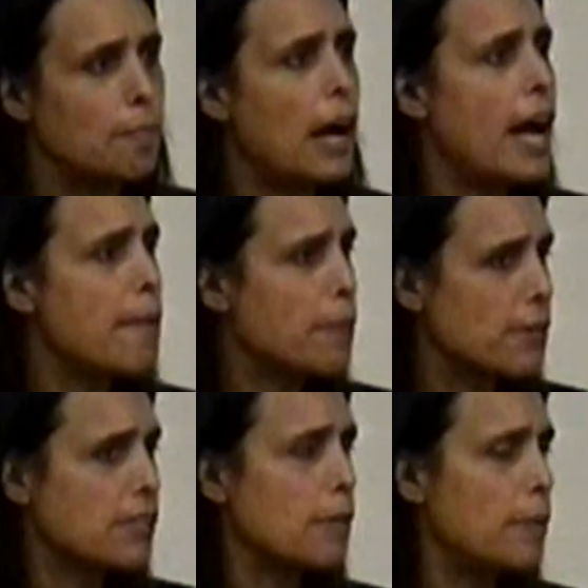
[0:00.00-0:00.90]
My
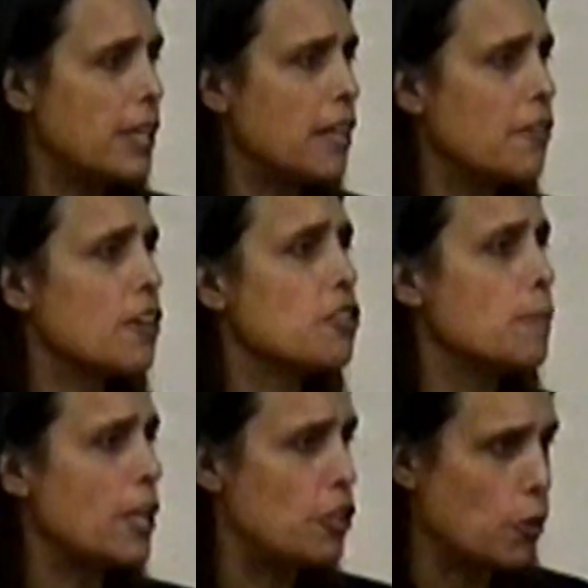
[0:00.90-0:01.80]
personal opinion, there are too
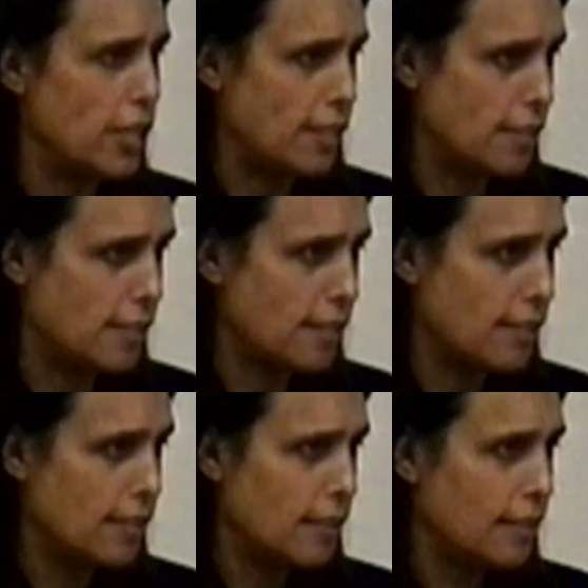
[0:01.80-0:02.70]
many choices.
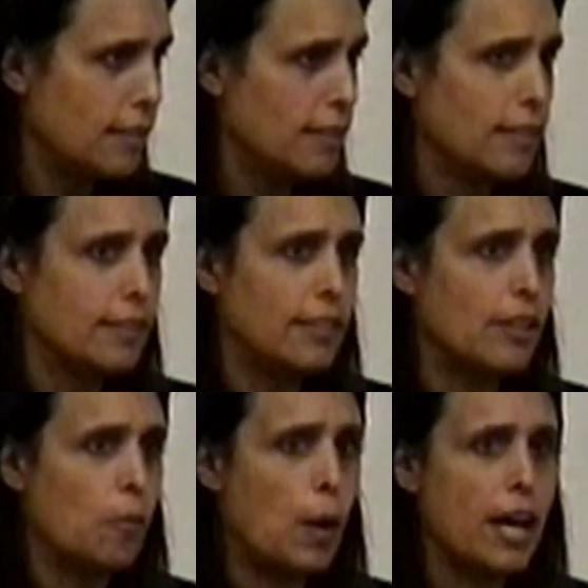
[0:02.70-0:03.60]
You
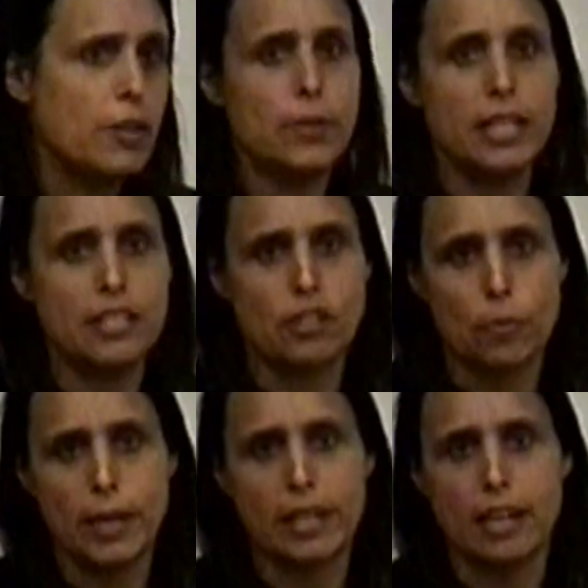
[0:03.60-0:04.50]
know, why do we need
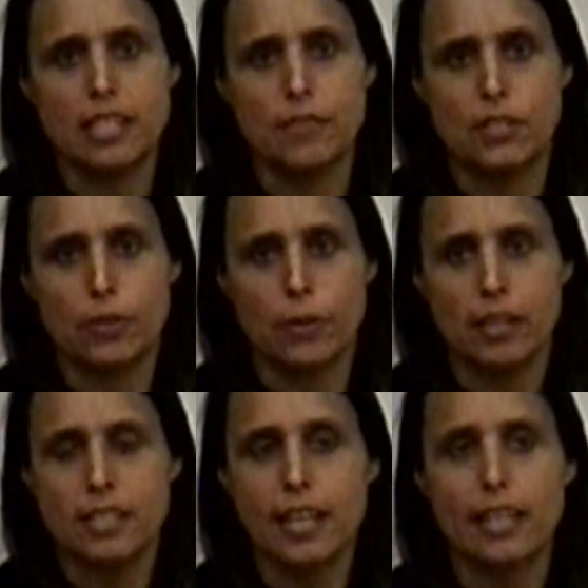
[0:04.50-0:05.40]
so many kinds of
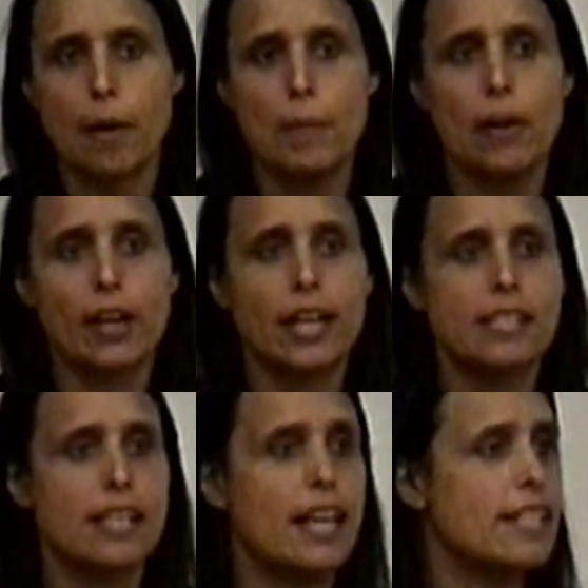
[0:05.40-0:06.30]
cereal? It's like America
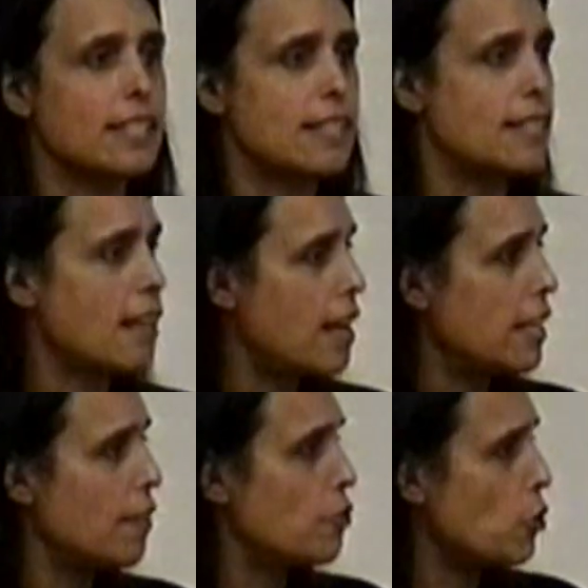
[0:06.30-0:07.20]
is a, is a
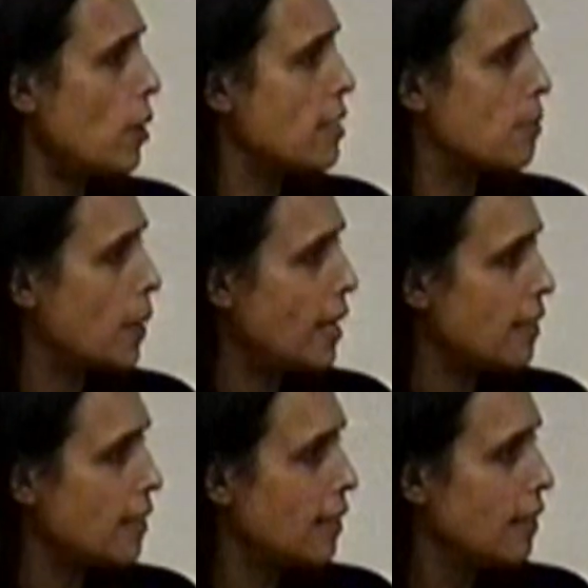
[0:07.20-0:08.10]
society of choice, right?
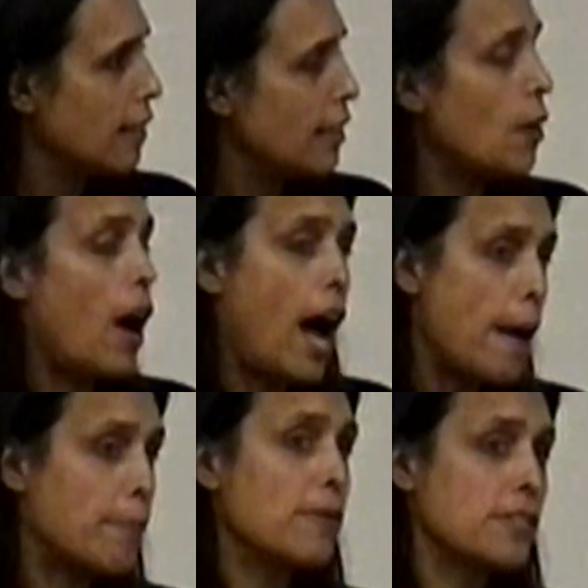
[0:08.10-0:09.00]

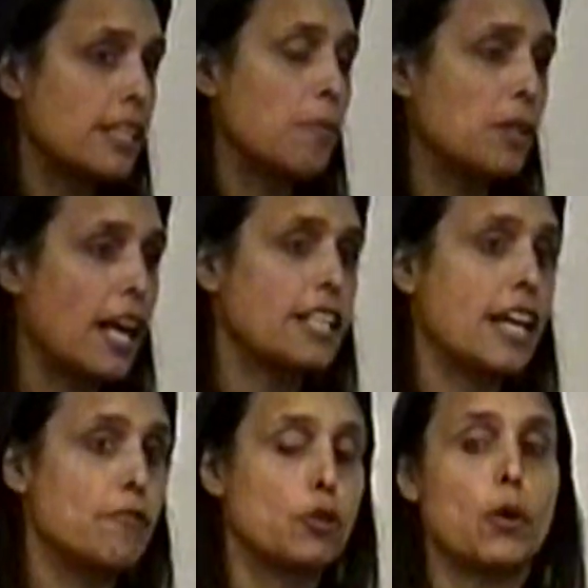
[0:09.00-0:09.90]
I personally would like to
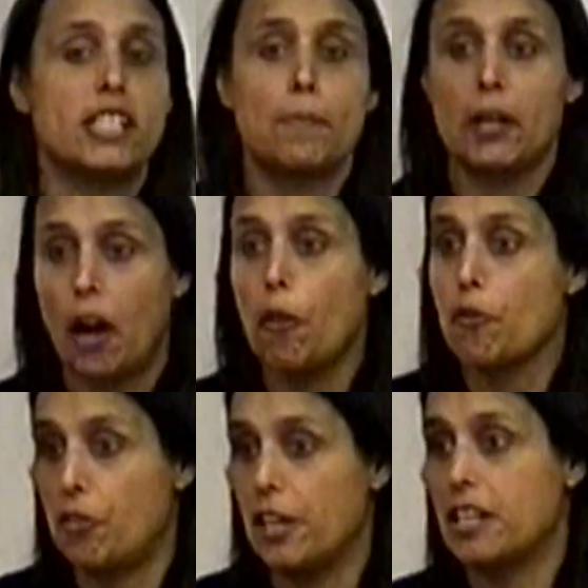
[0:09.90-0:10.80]
have choice about
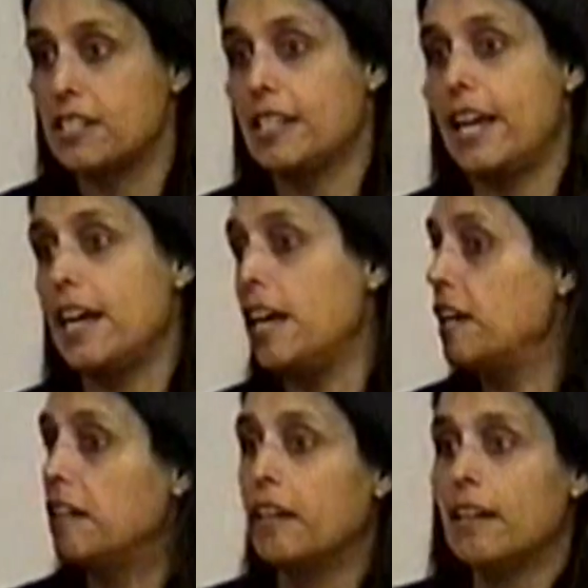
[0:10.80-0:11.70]
other things
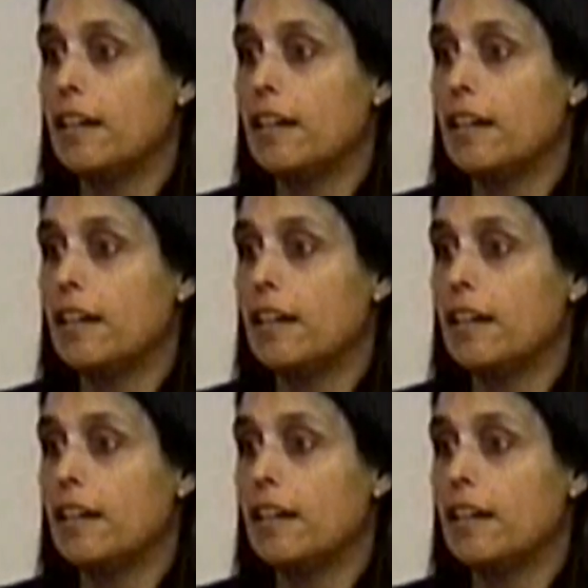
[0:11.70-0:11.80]
than